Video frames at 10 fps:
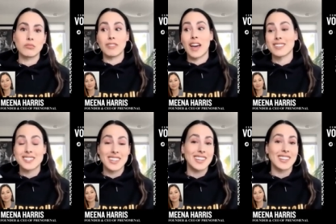
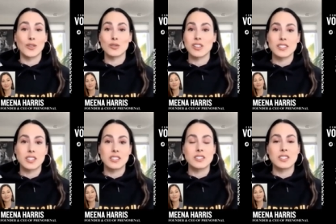legacy and those
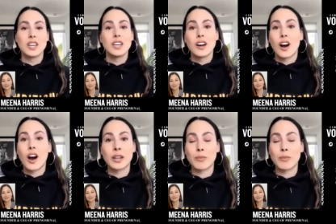lessons on